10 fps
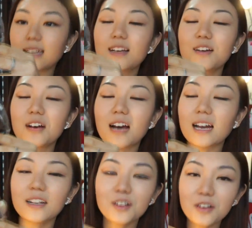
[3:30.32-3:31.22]
And I
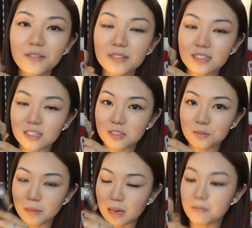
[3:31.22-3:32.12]
don't know if it's just
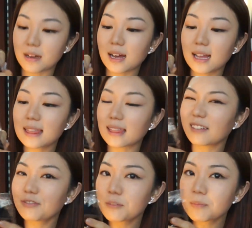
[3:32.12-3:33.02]
me, but I
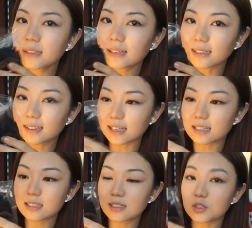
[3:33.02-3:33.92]
love ripping like
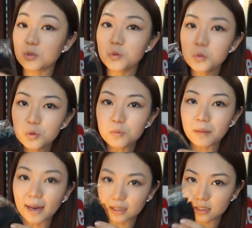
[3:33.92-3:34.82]
these new
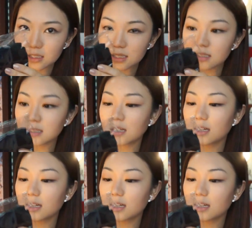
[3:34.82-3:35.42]
packages.